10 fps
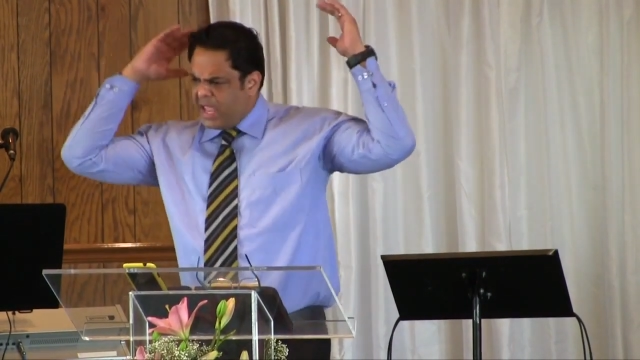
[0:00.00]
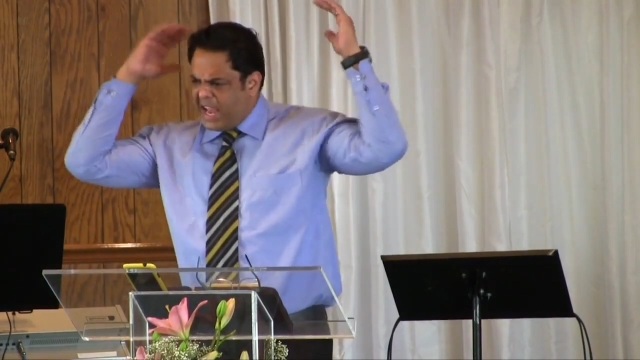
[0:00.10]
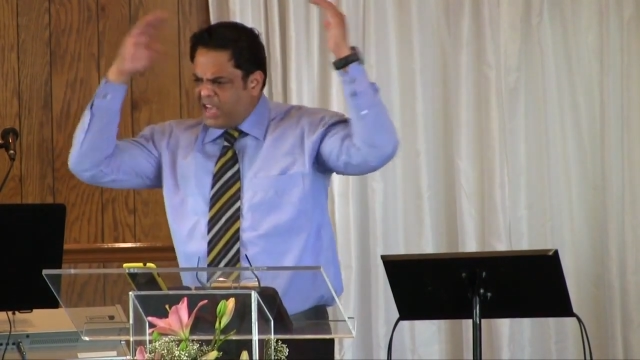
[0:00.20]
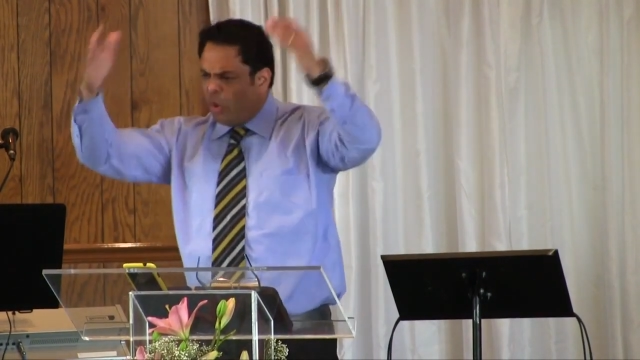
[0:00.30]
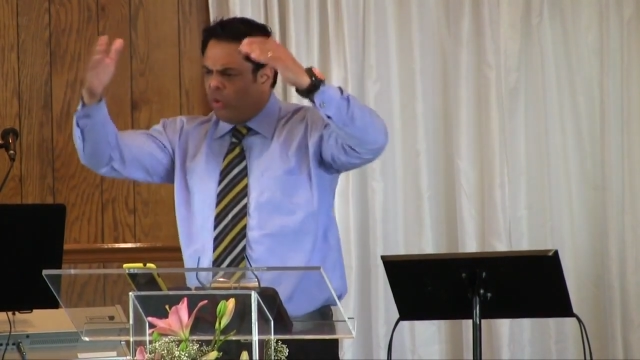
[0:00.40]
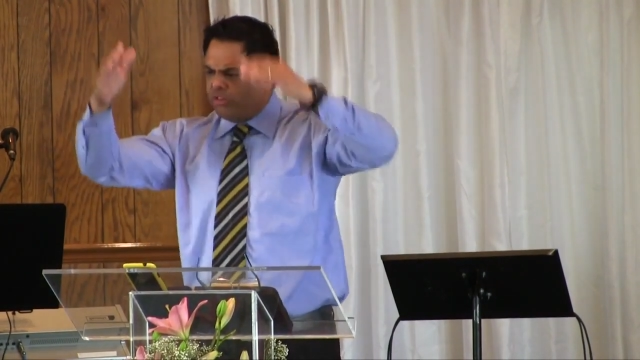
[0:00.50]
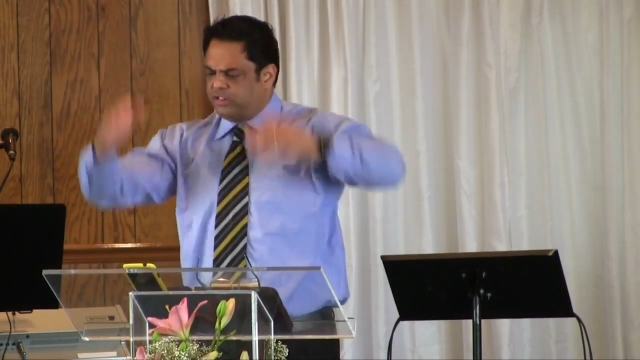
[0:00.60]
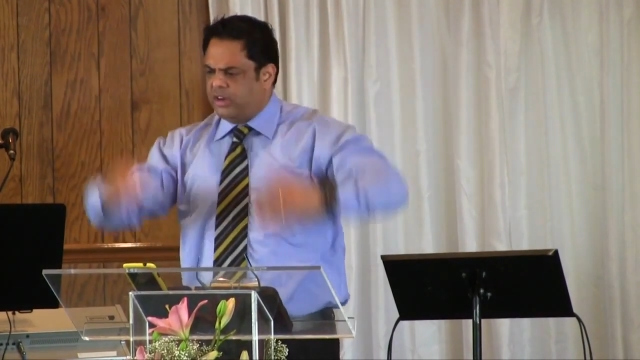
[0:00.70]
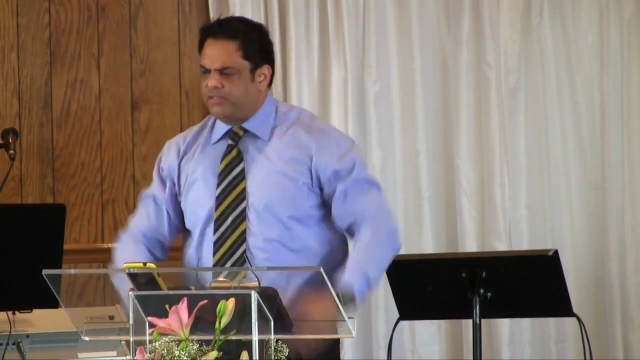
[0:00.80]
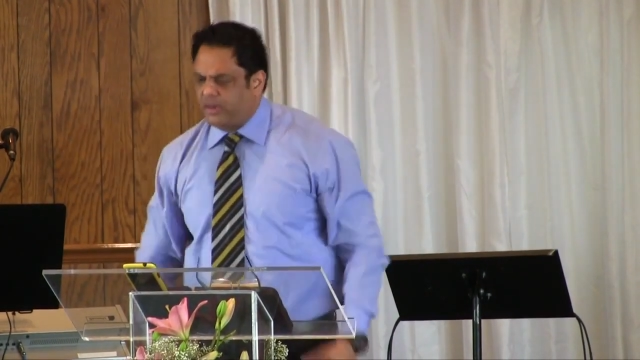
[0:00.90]

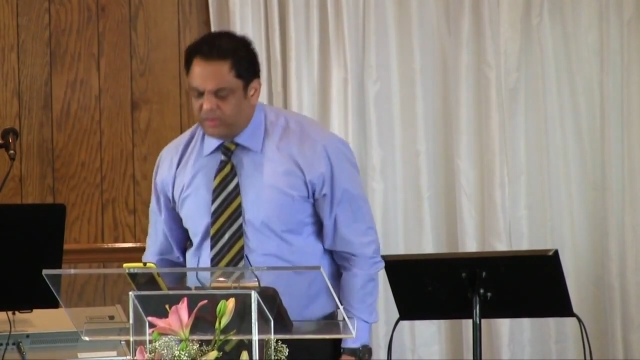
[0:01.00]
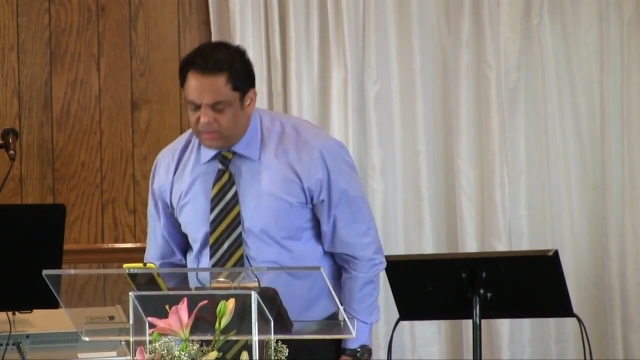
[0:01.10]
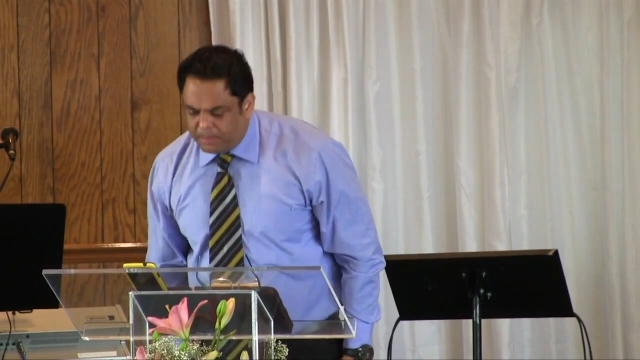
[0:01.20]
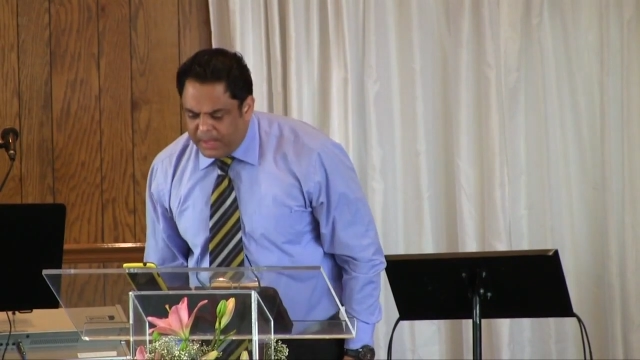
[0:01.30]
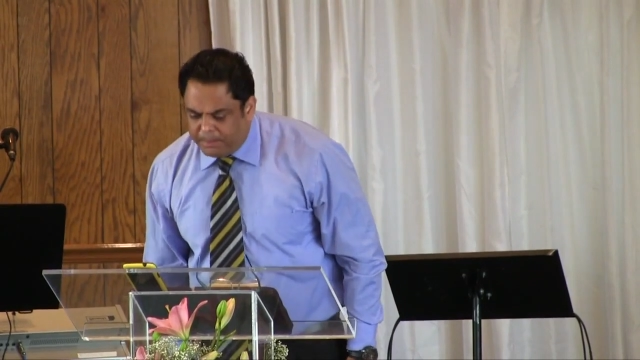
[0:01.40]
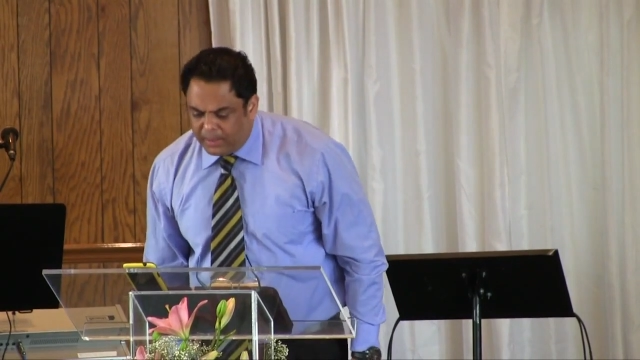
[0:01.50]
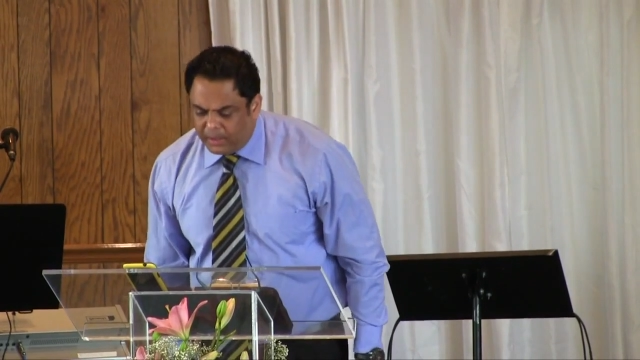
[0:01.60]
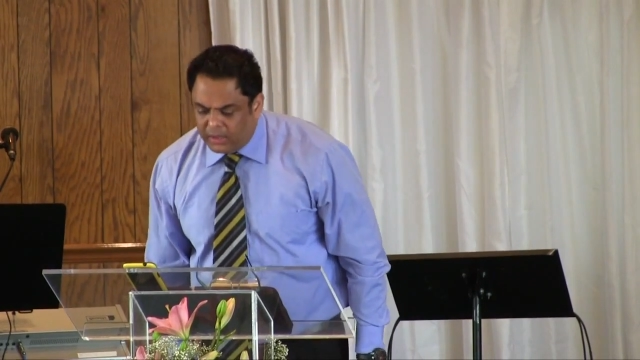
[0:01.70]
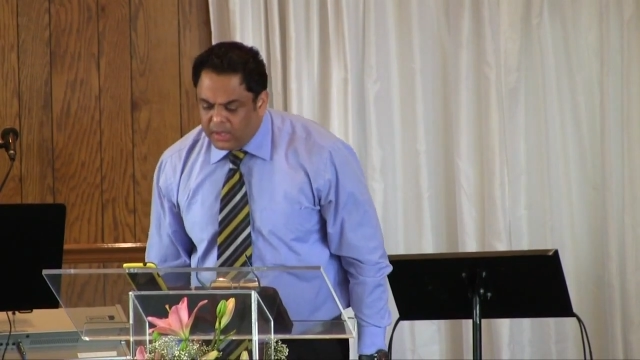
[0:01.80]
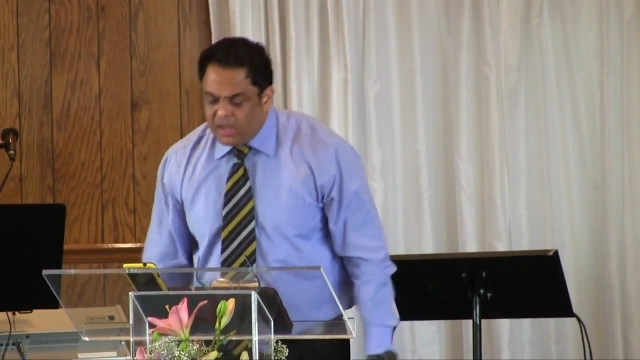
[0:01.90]
endorsed in front of the
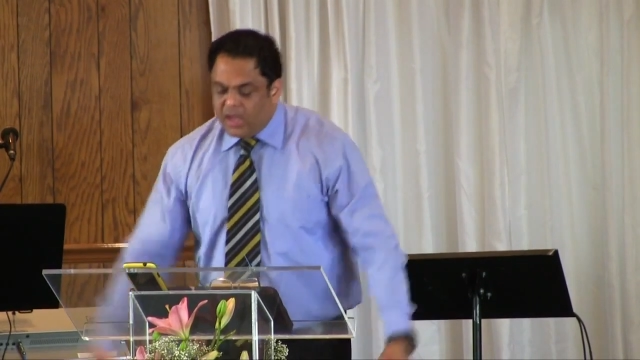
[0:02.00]
people.